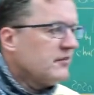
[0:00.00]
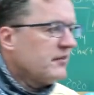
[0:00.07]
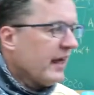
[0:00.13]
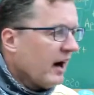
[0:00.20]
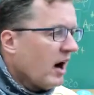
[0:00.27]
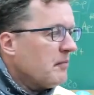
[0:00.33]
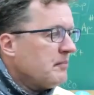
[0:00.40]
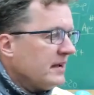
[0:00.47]

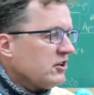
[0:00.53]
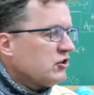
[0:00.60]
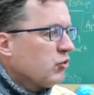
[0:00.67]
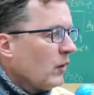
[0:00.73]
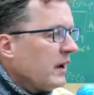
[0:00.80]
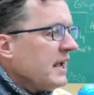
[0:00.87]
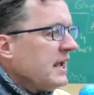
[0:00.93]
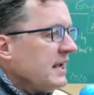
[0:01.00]
that are
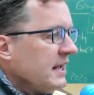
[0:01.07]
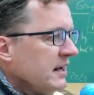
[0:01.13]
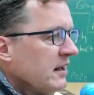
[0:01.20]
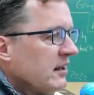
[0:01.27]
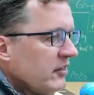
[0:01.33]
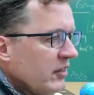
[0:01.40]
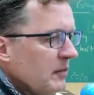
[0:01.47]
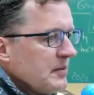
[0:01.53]

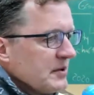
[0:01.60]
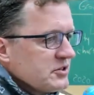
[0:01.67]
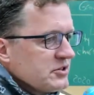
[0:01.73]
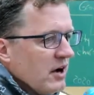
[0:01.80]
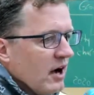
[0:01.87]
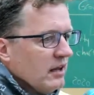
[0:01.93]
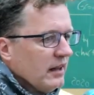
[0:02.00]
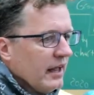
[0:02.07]
between the
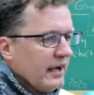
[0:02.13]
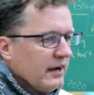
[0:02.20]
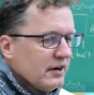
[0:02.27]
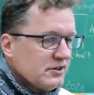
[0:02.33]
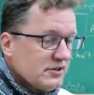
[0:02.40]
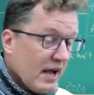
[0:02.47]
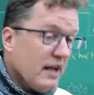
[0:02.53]
basalt layers.